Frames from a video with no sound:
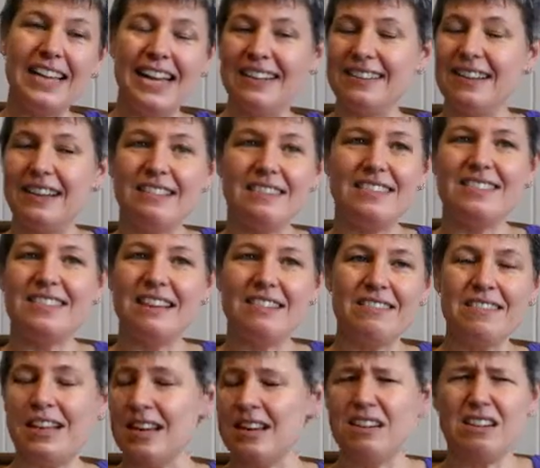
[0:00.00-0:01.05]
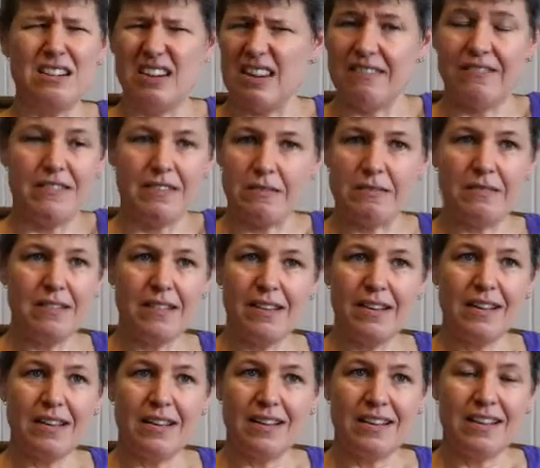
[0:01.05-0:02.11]
That I couldn't
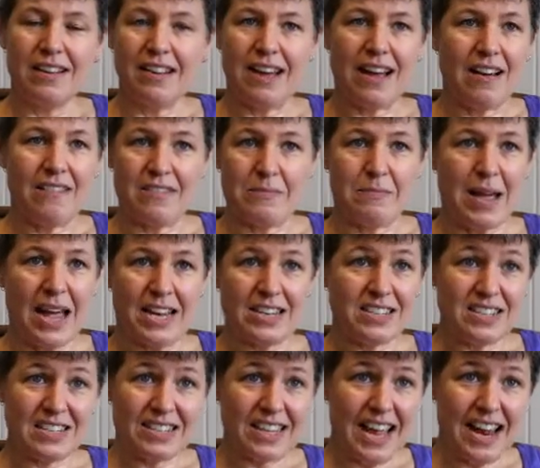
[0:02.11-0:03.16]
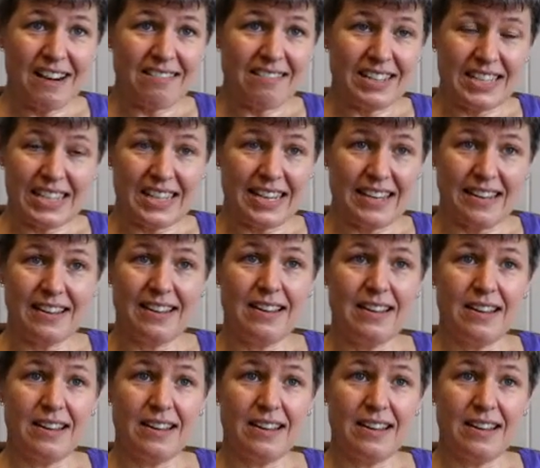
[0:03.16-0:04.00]
have imagined that really.